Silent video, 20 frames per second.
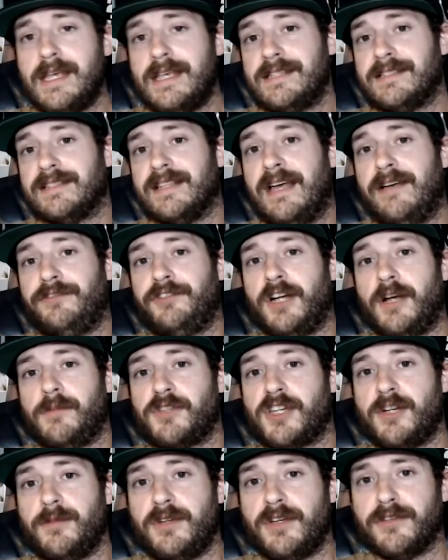His left
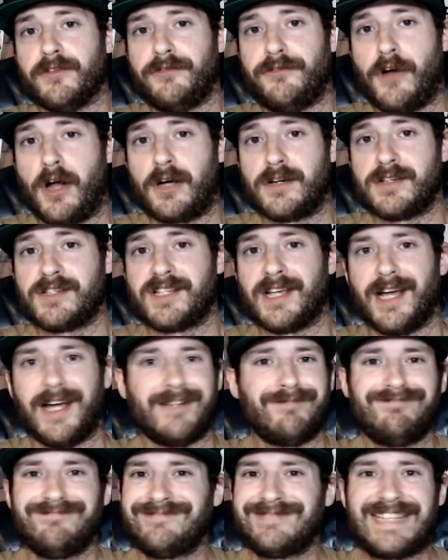arm's going to be on the far
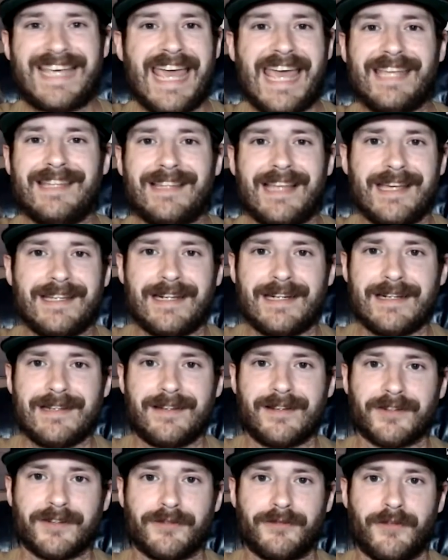side. Can't land
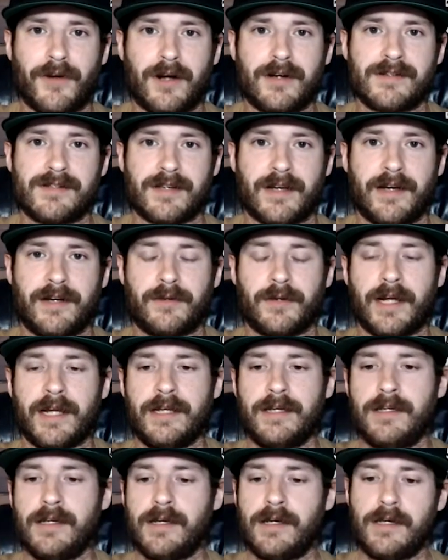anything on the far side,
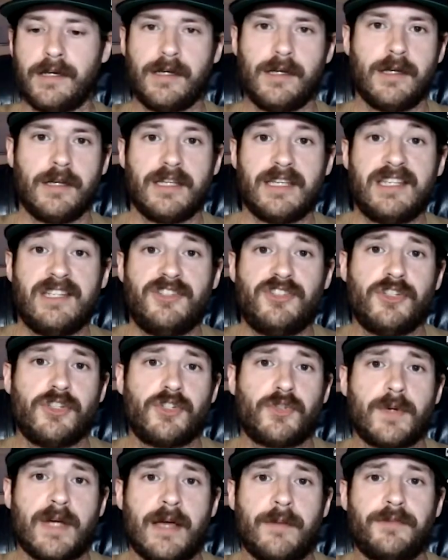right? He's
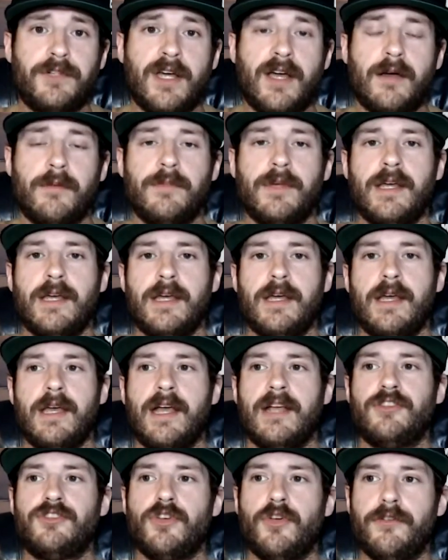just wrapped up.
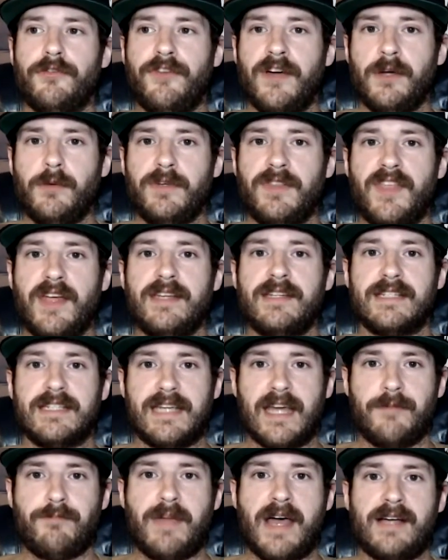And so the fight would then
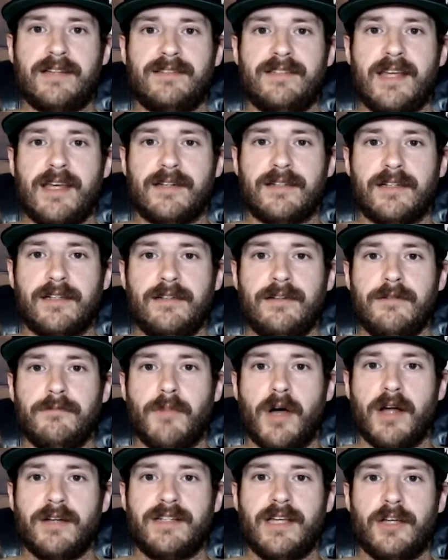get back standing.
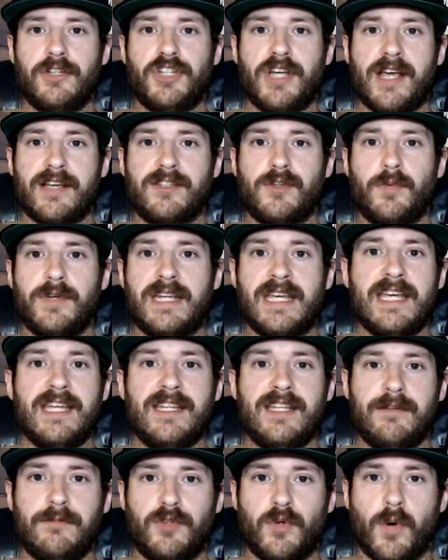Montel Jackson would hit
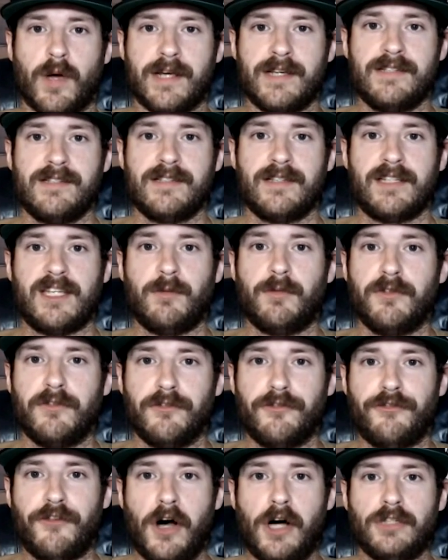him twice. He would
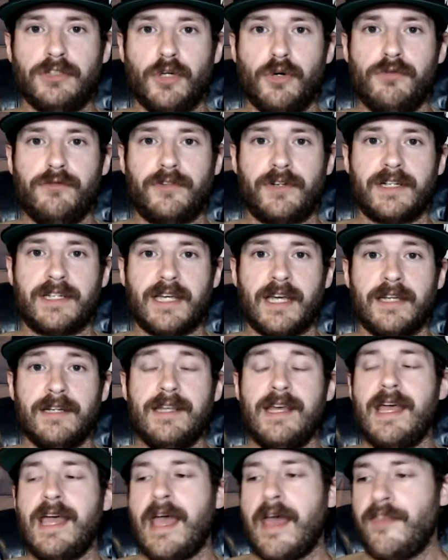fall over again.
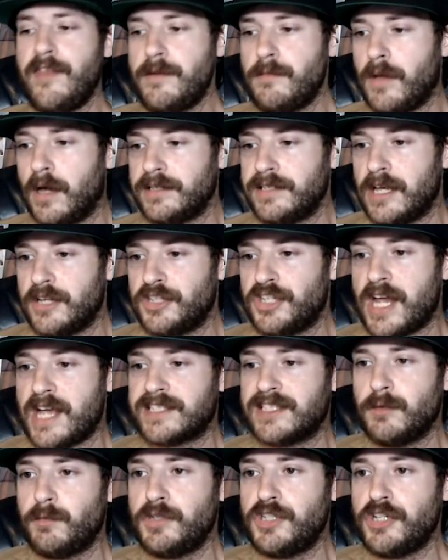And then Montel
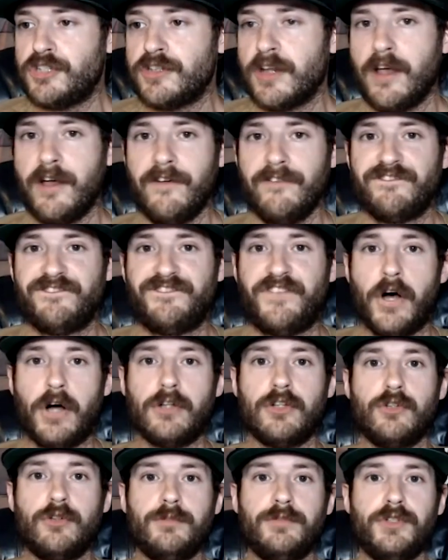Jackson would just
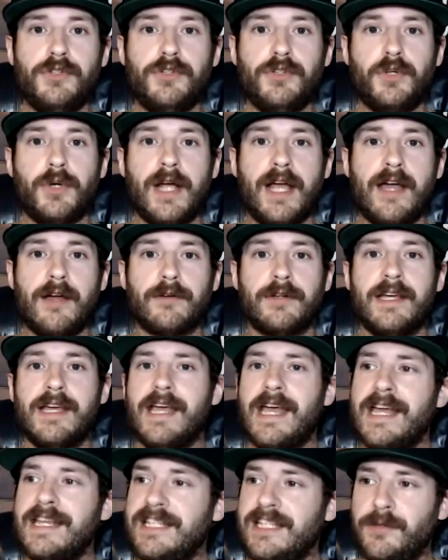follow him to the ground.
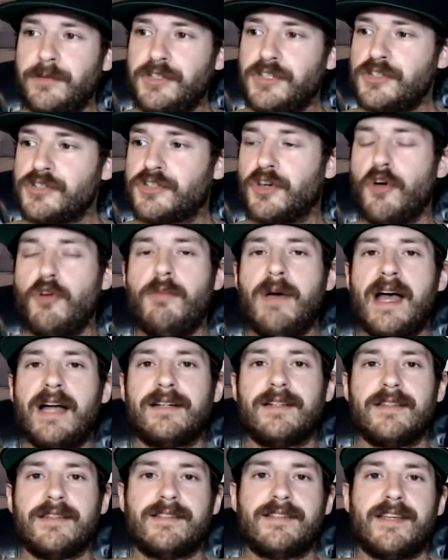And he would just go
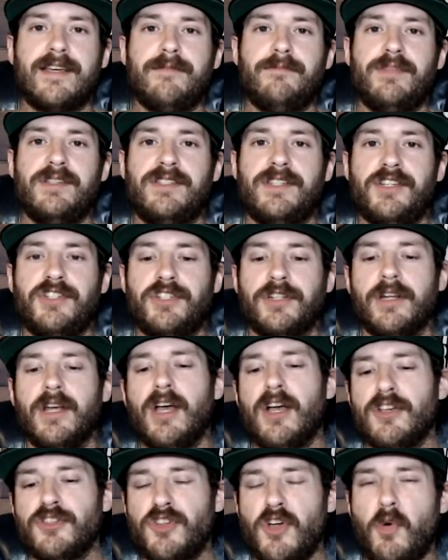back to the same position.
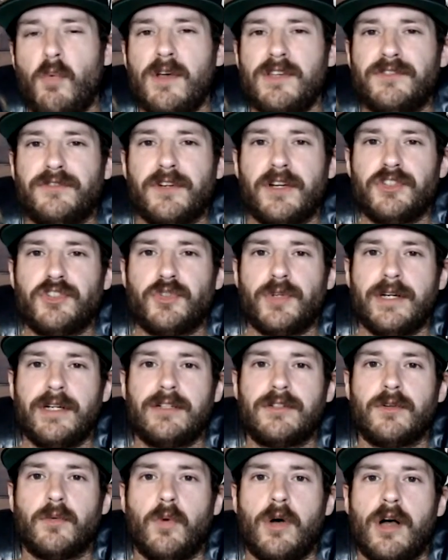So it was
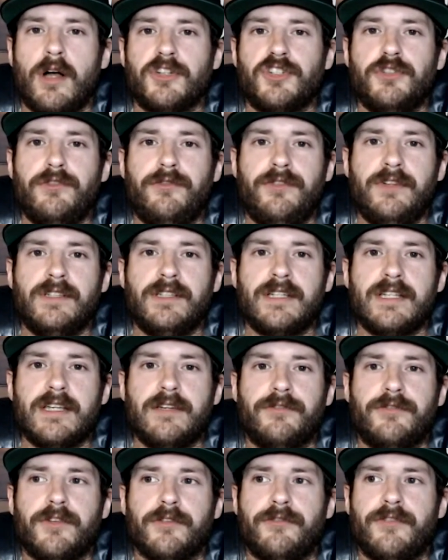frustrating to watch. You feel like
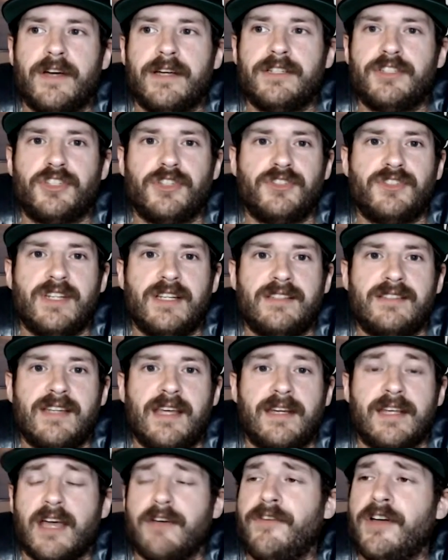if the fight just stayed
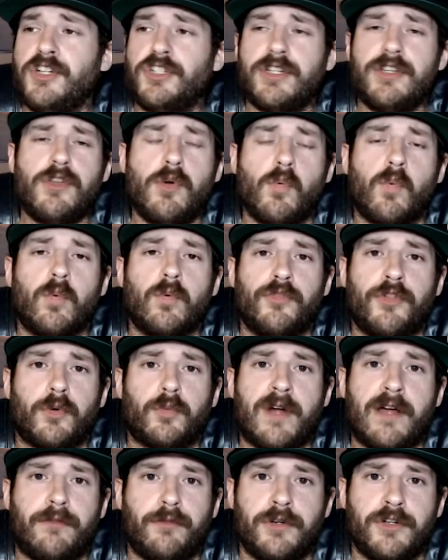standing, eventually the
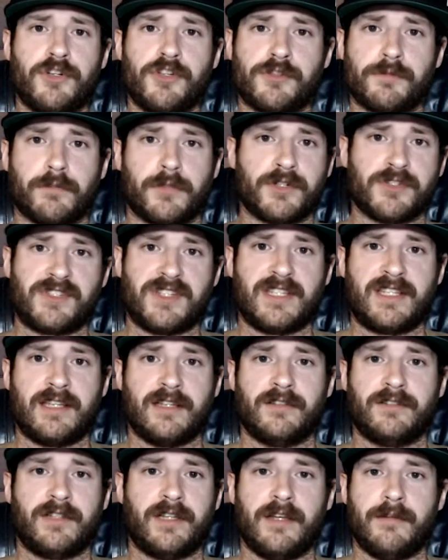ref would have just mercy
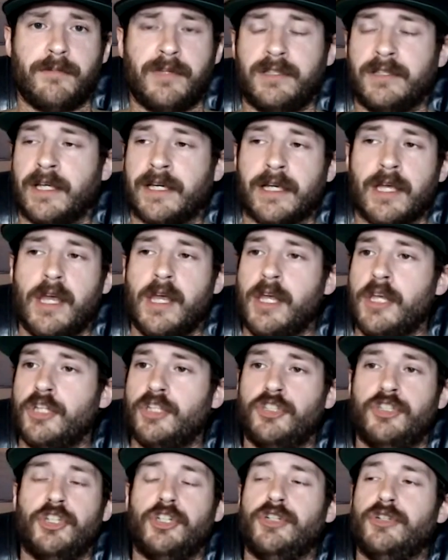killed it and been like,
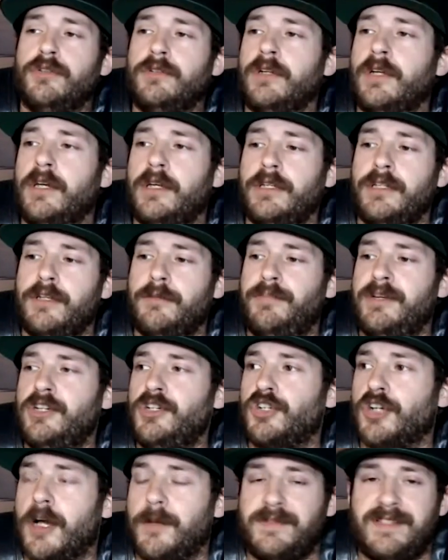dude, you've
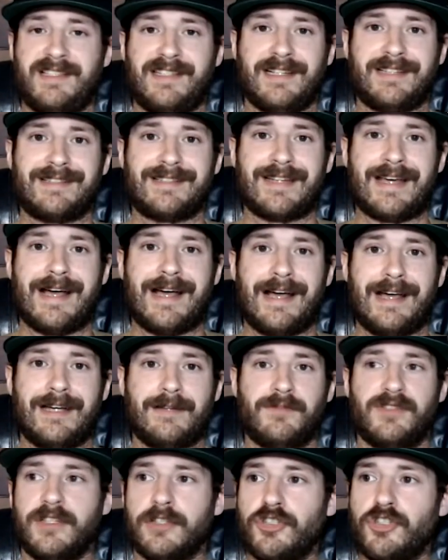been dropped six
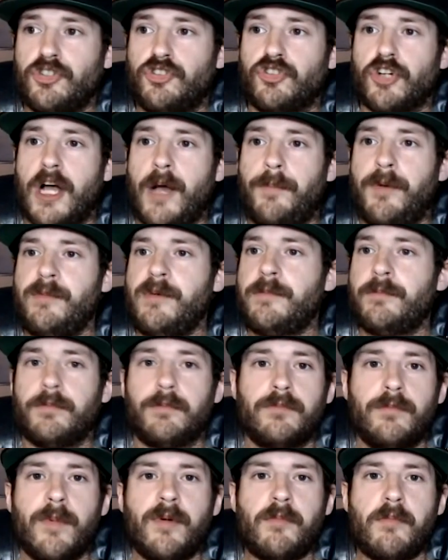times. Like, just drop him. And
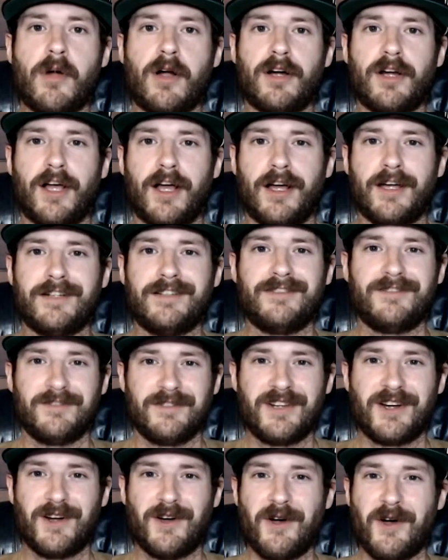remember Mark Hunt?
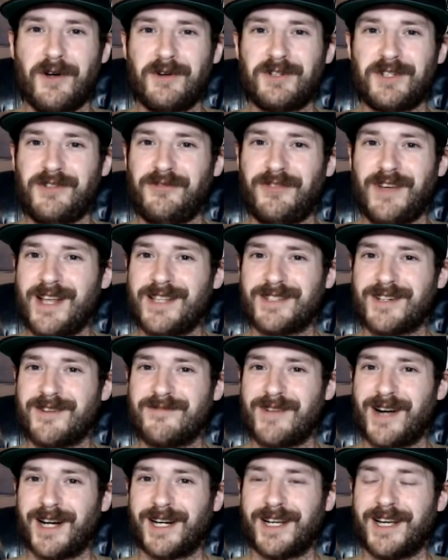You know, OG fans know
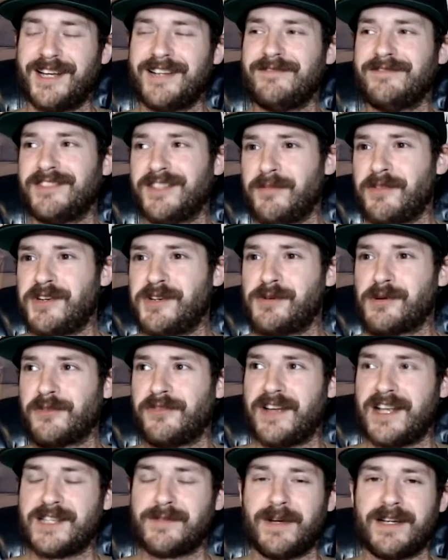Mark Hunt. Some of the newer
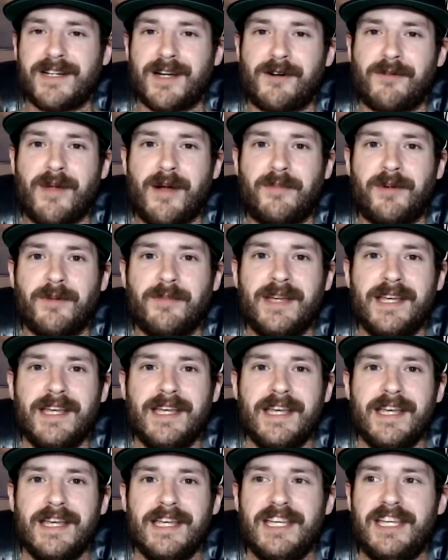fans might not remember him.
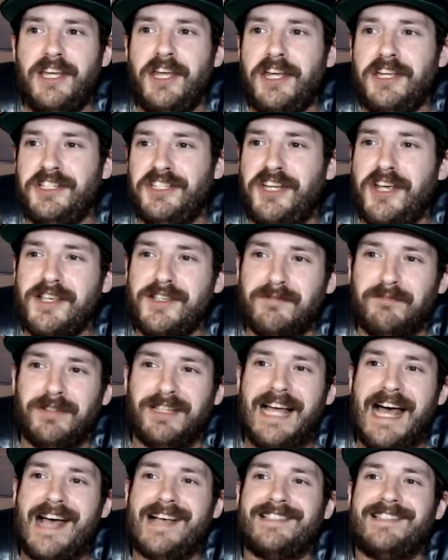He just
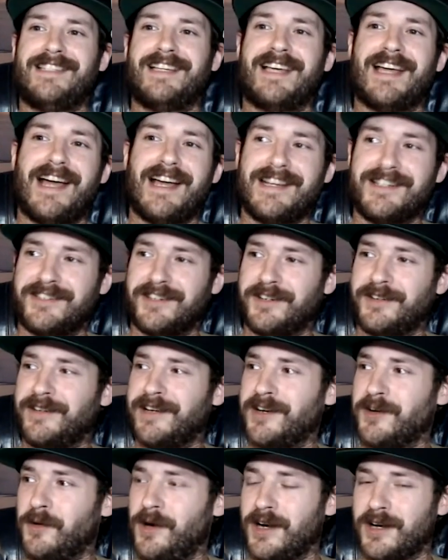blast the guy and turn
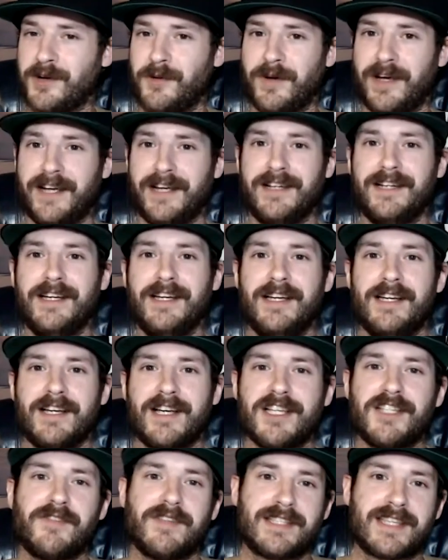around and walk away
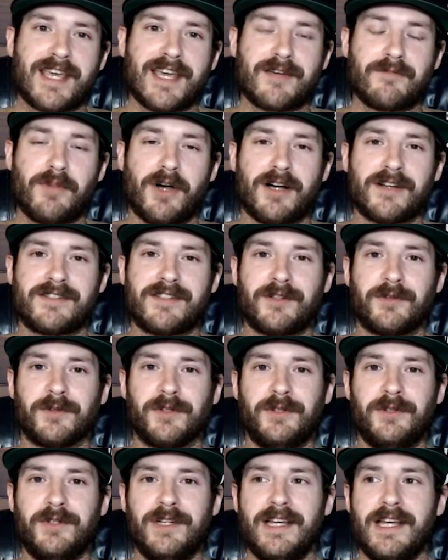because of his kickboxing
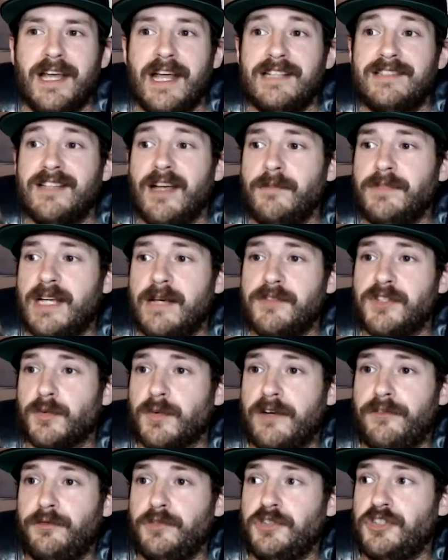route. And sometimes the
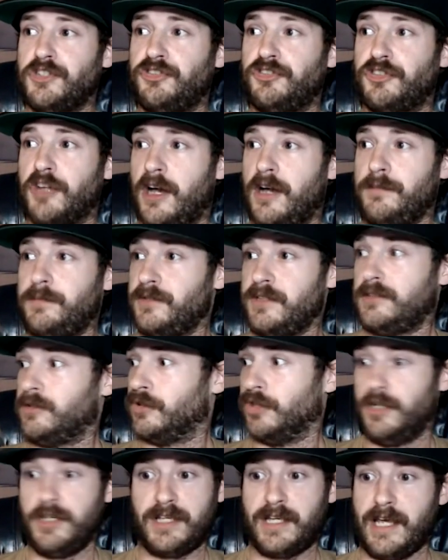ref would just stop and
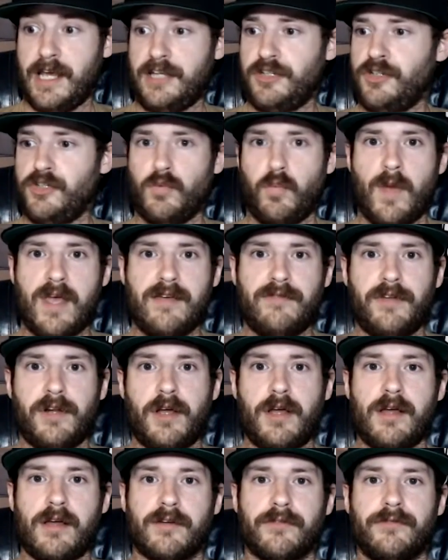look and just wave it
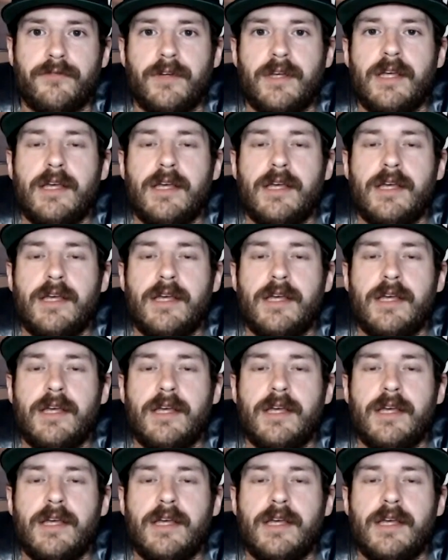off.